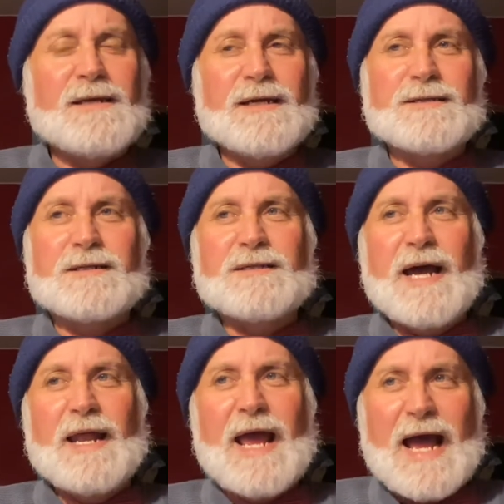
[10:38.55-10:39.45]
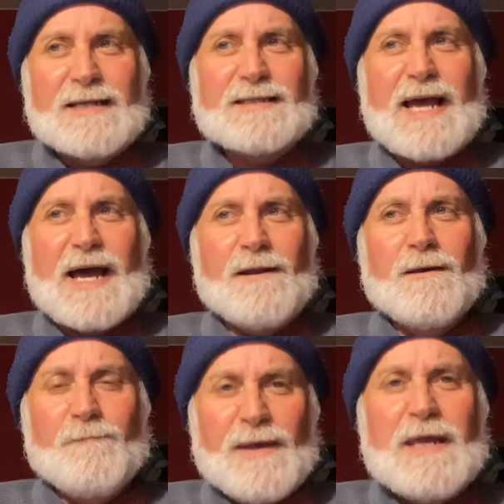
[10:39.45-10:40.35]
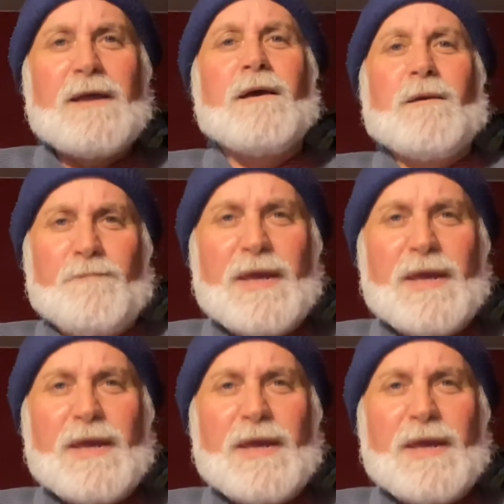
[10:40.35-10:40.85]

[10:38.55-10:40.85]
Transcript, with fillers: disc set has that peak,